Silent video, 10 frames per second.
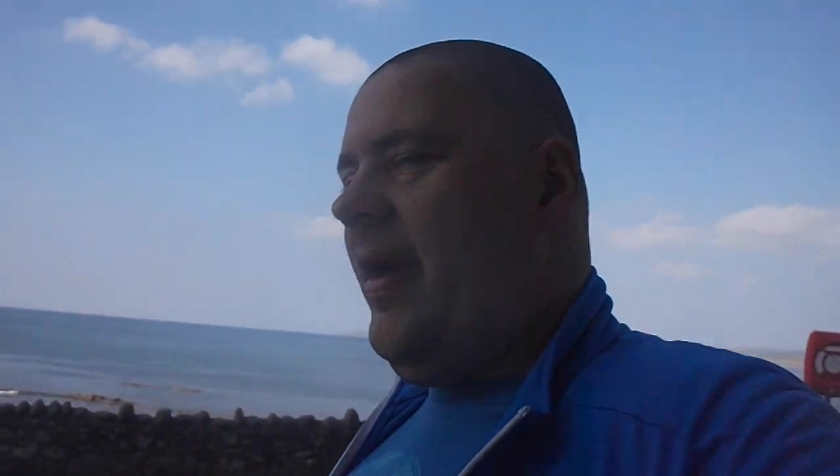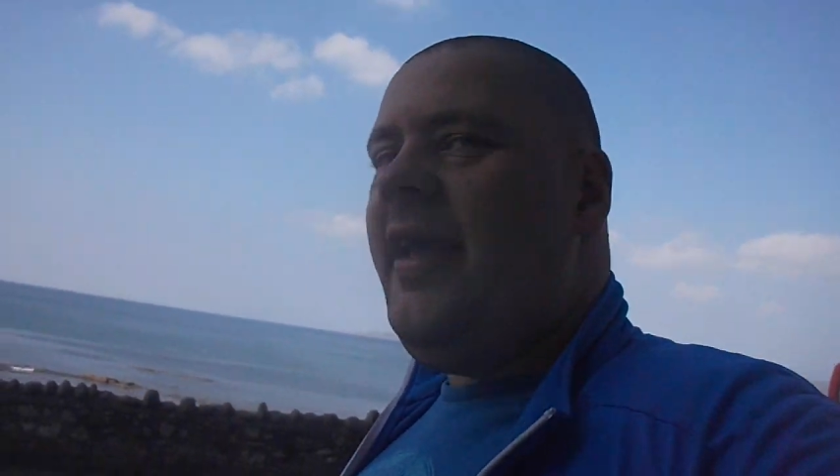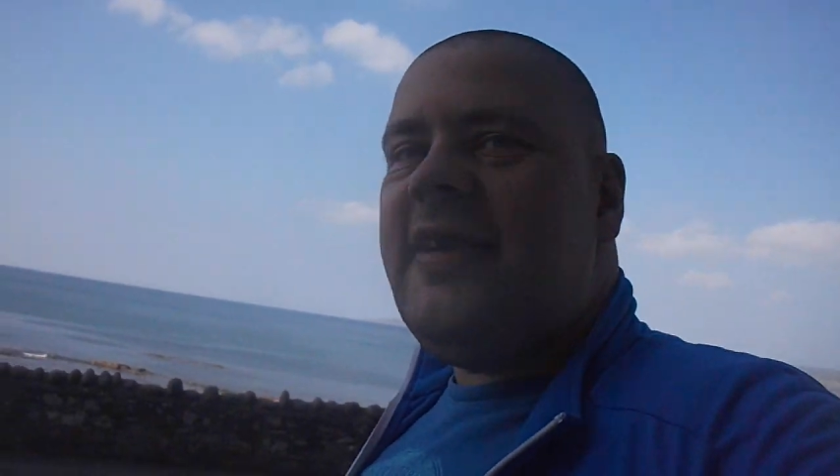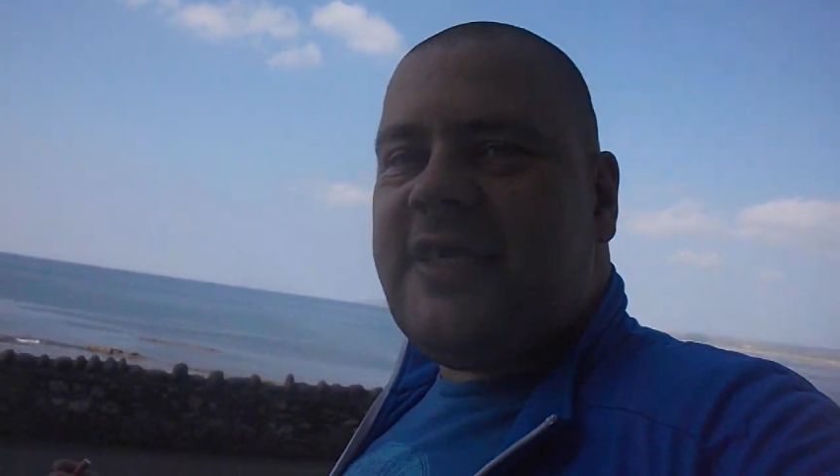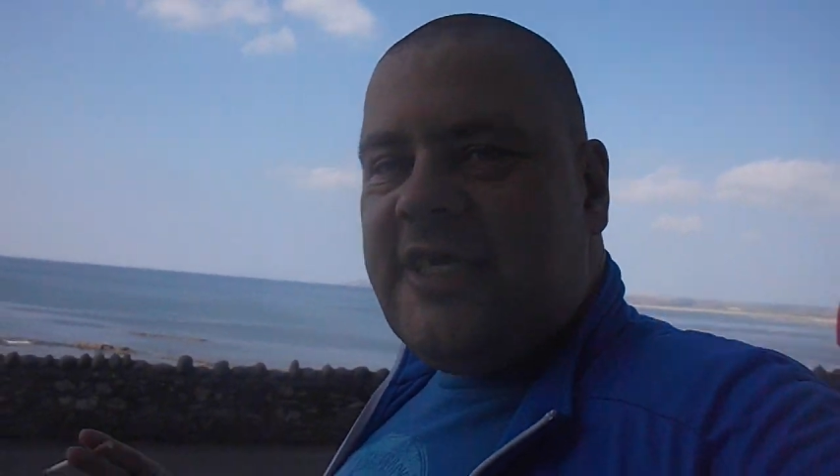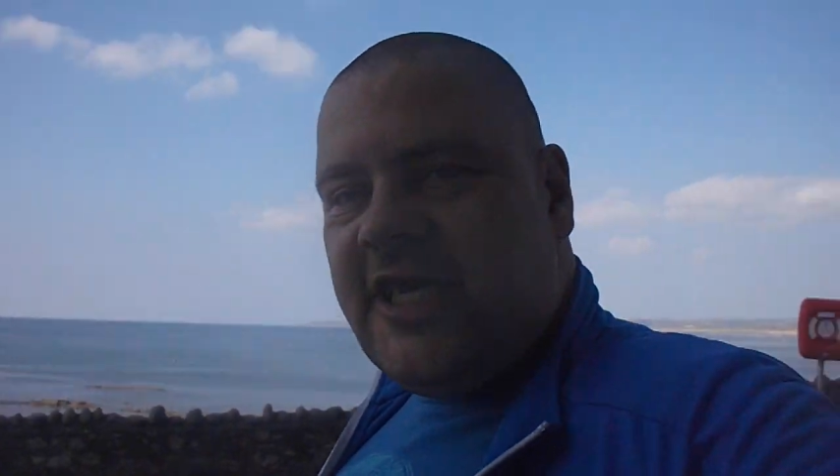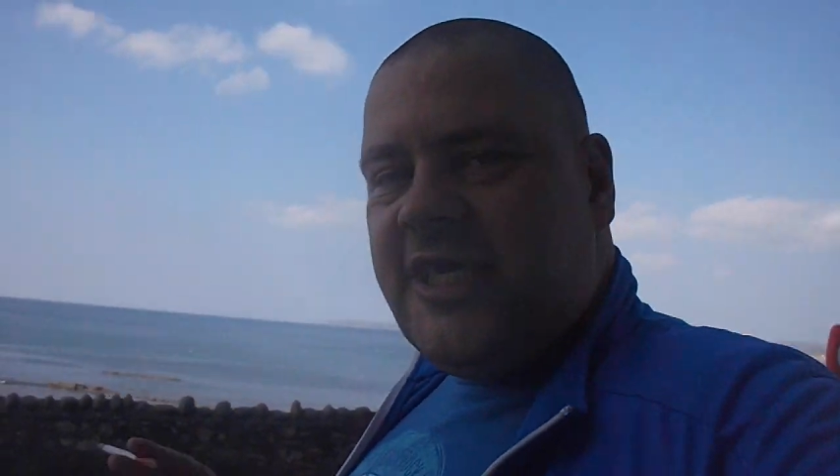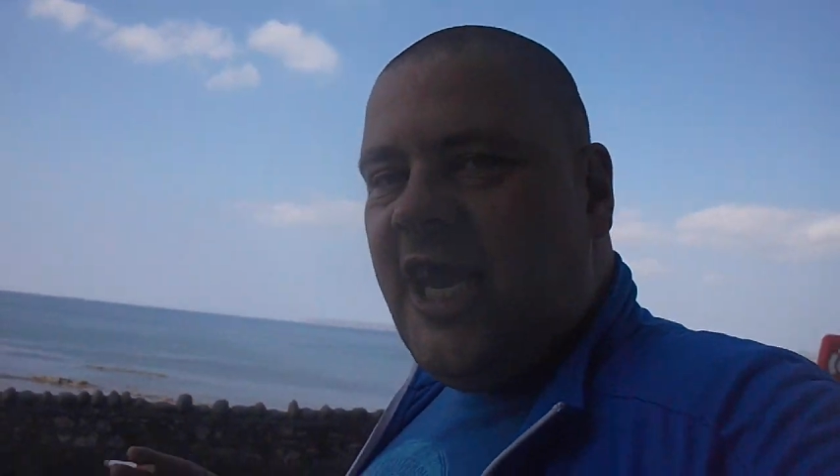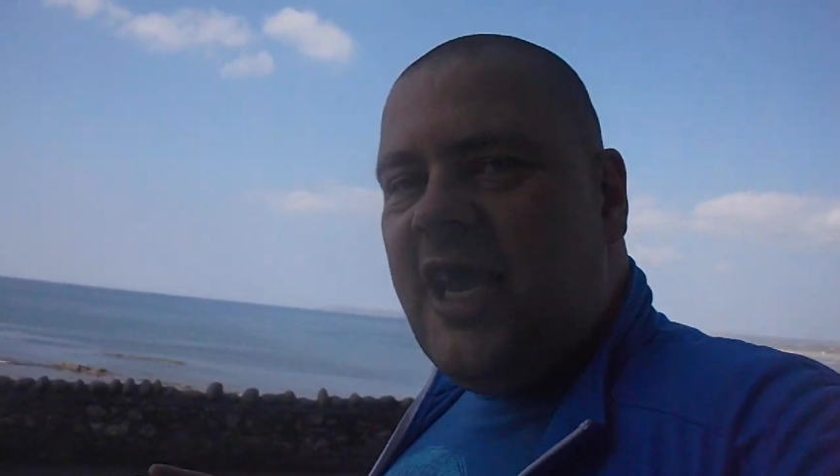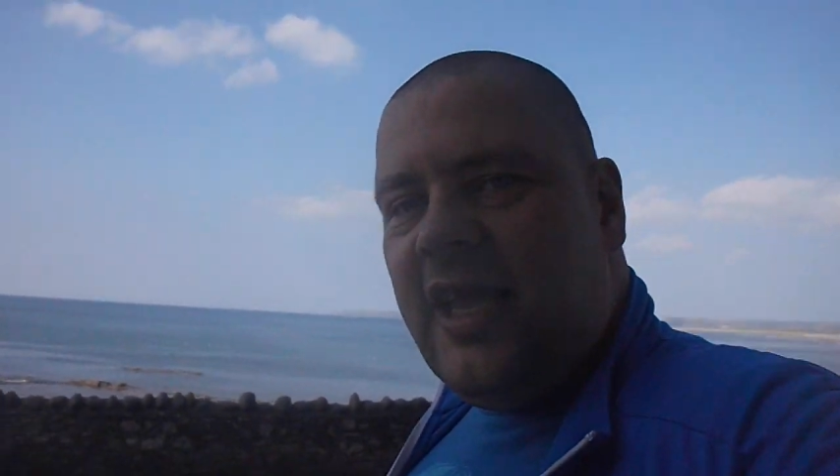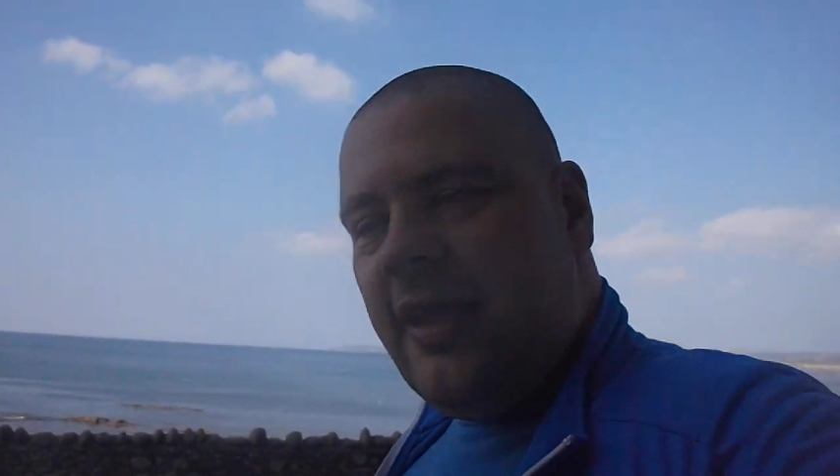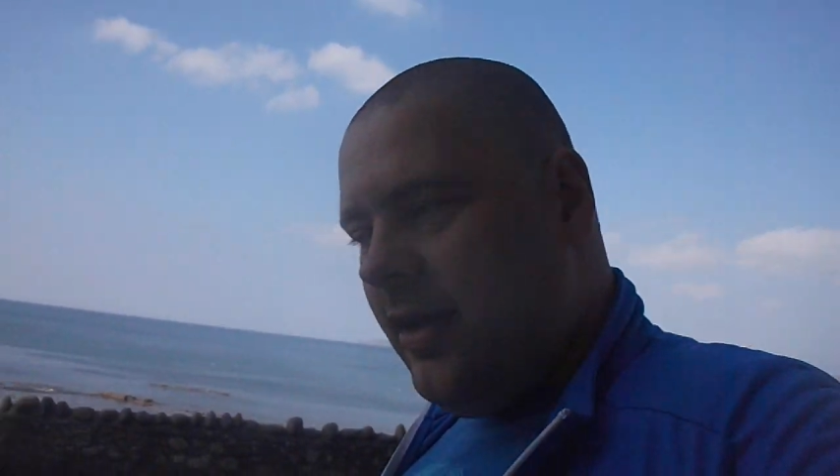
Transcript: mate. Ching,